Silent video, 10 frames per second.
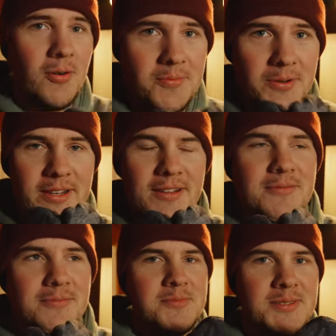hopefully
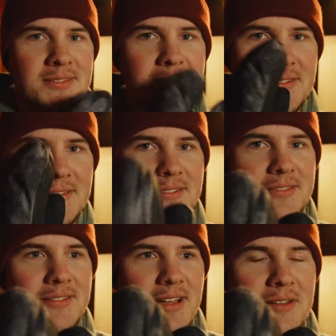comes
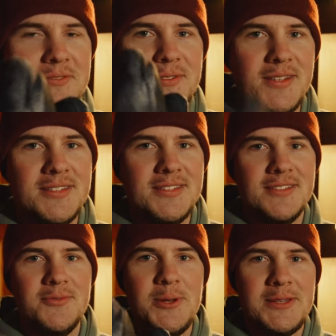after
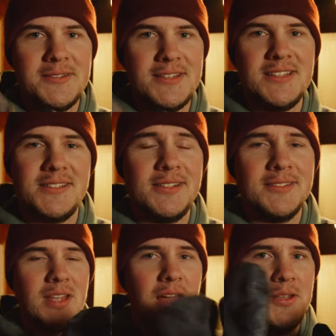this winter season,
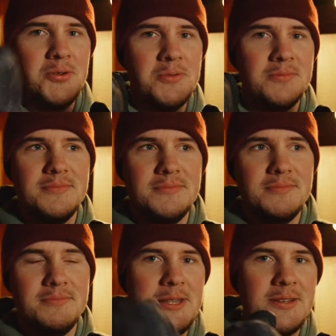a new
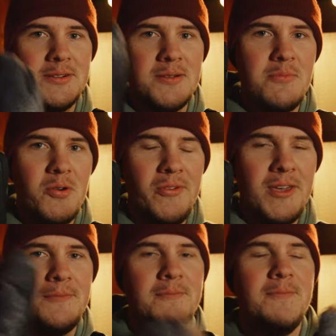winter movie.